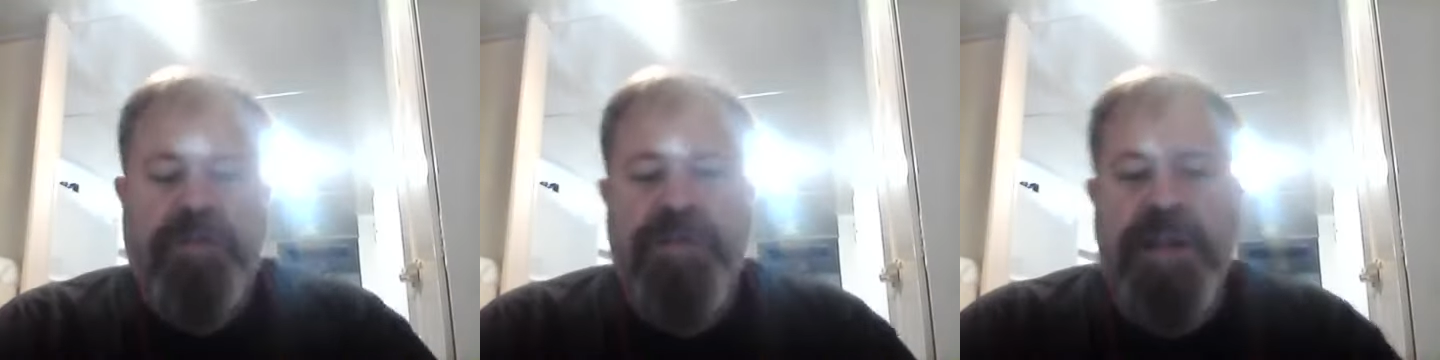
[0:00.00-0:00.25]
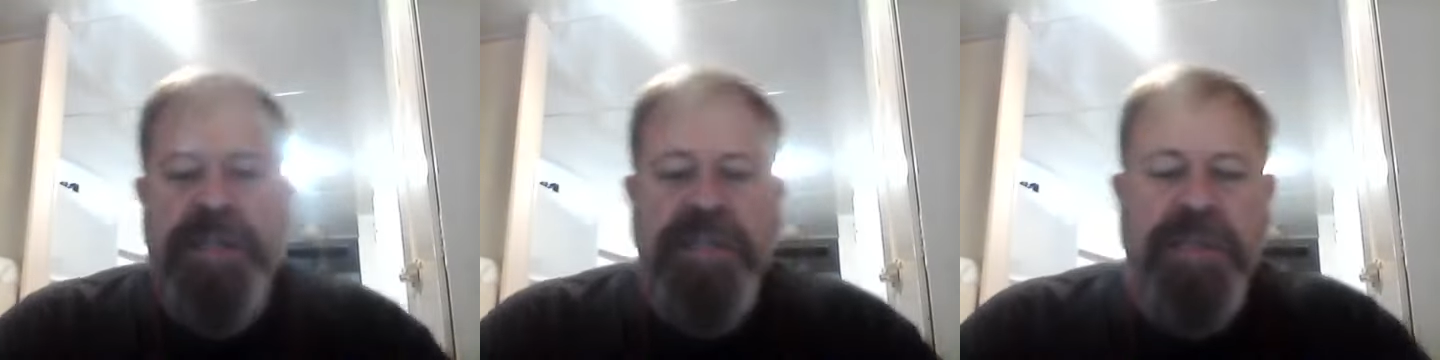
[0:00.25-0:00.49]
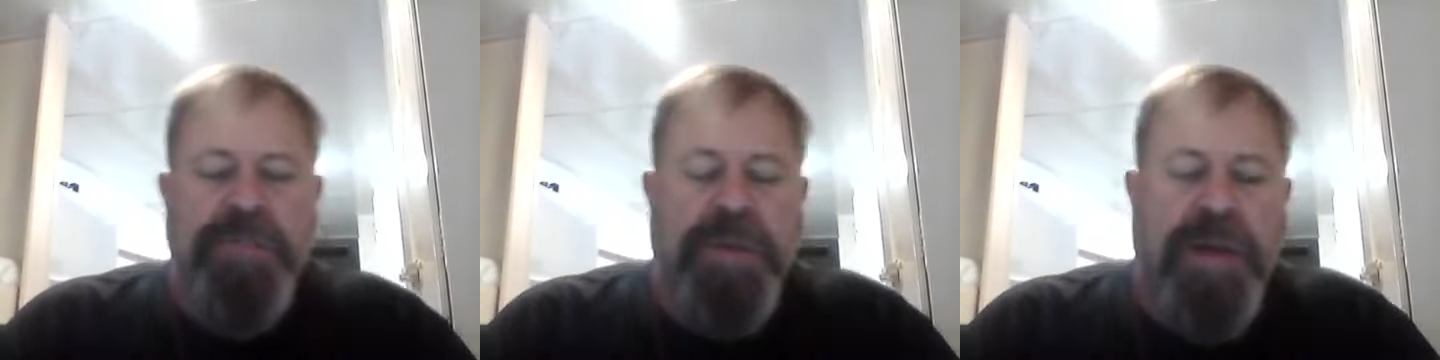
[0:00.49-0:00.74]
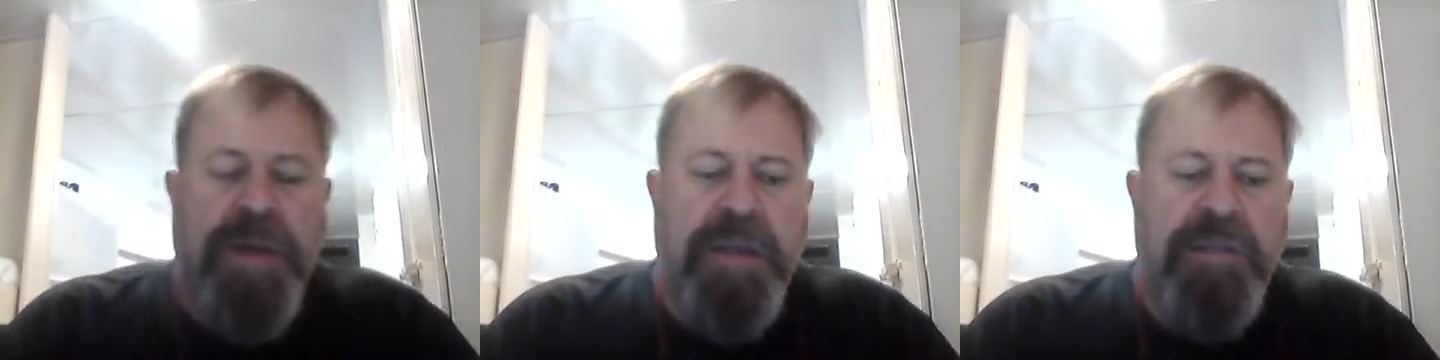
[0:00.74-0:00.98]
really deep,
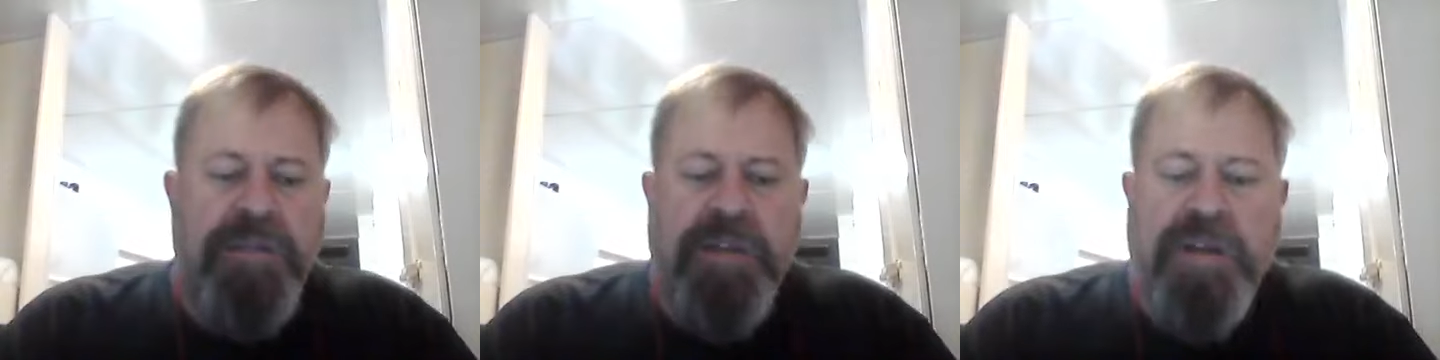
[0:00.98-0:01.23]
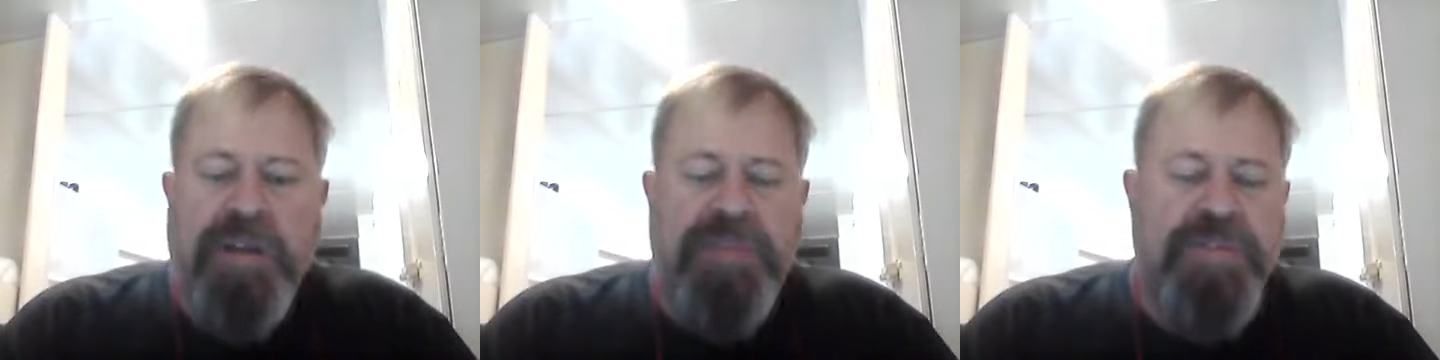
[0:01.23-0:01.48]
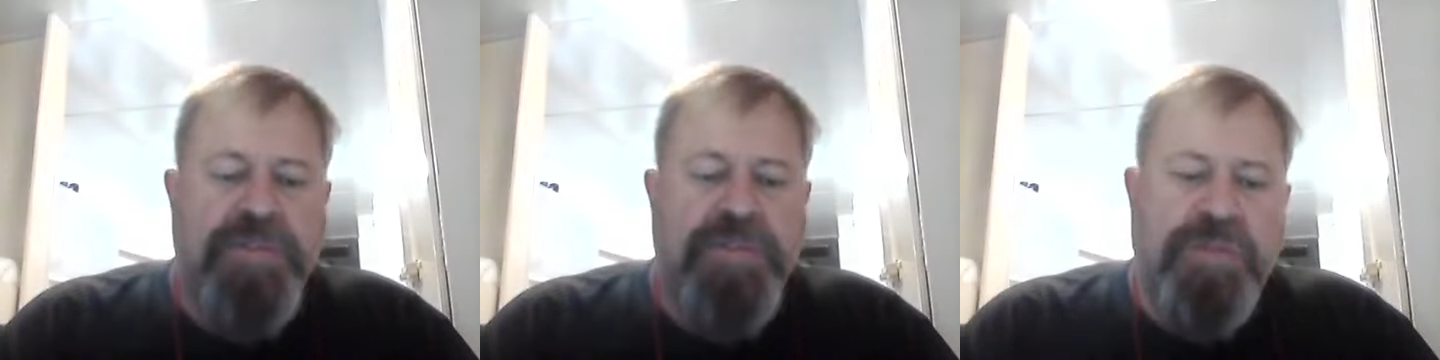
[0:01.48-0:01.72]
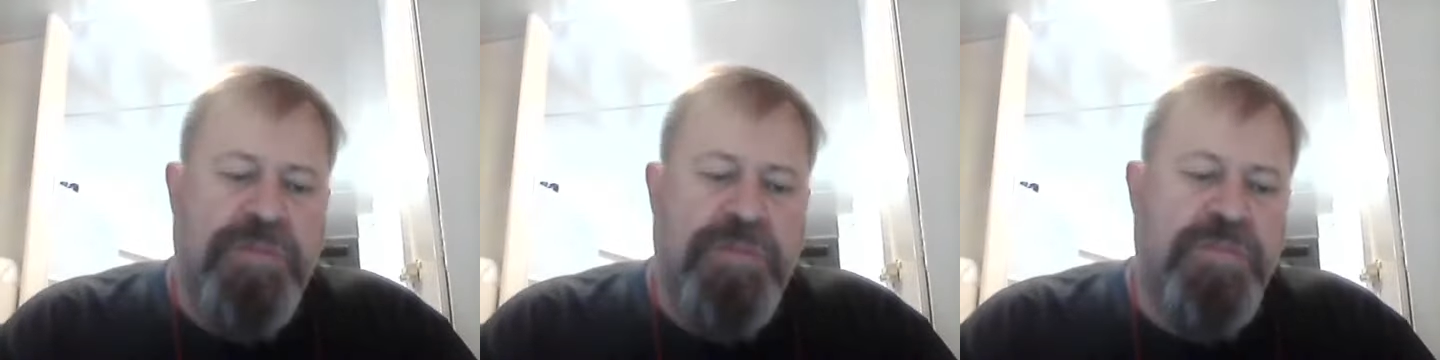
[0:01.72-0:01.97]
and you're going to have
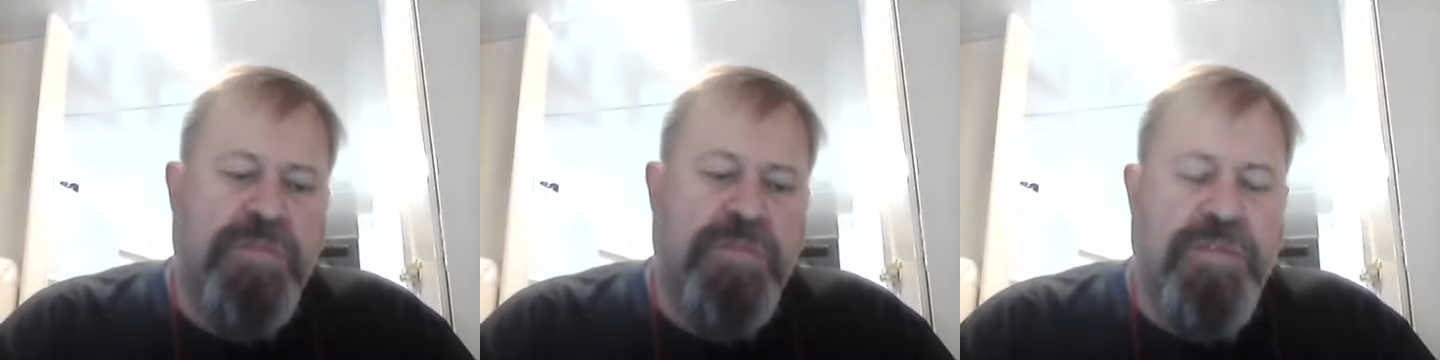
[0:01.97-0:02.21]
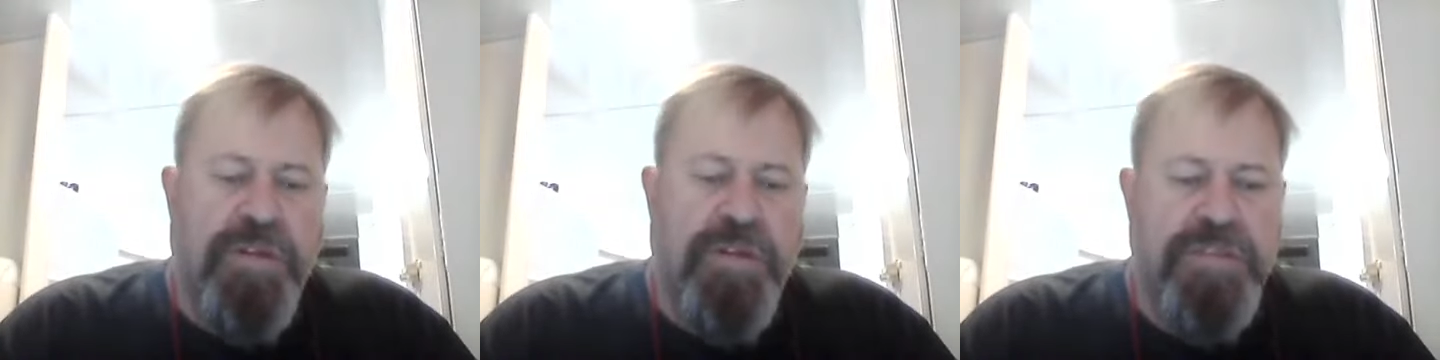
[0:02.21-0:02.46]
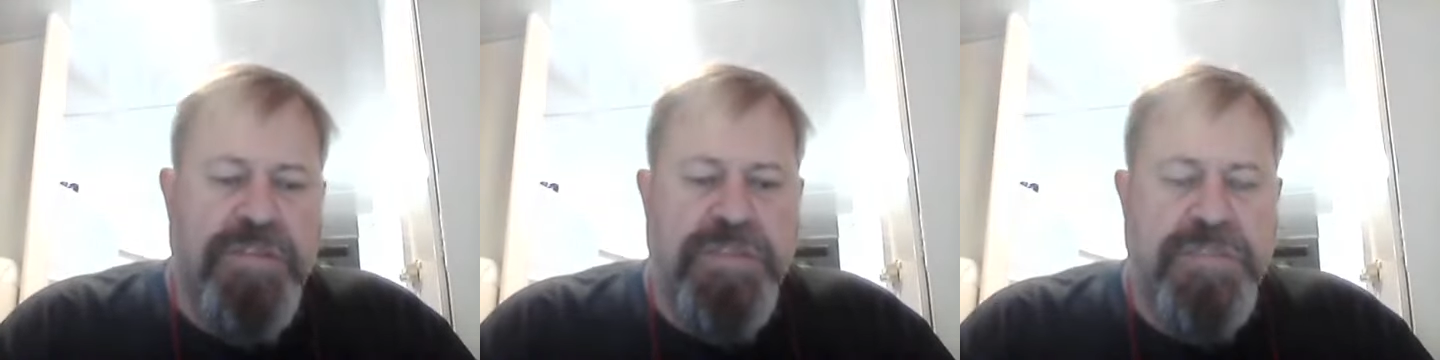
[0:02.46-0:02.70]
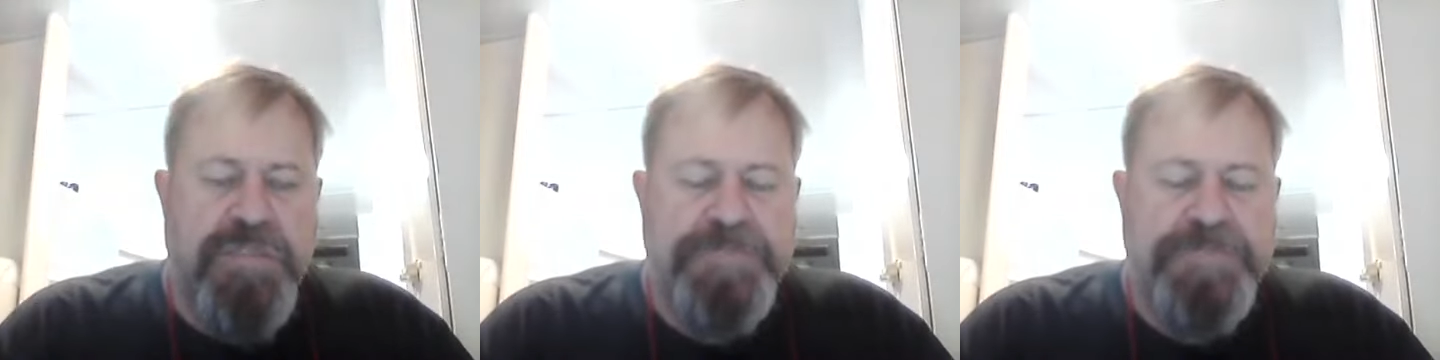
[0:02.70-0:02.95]
tall
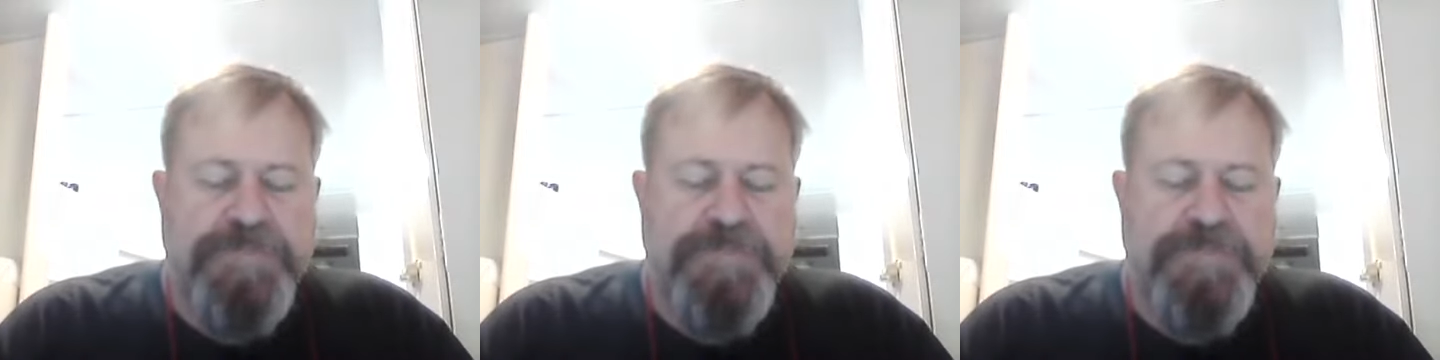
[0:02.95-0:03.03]
grasses.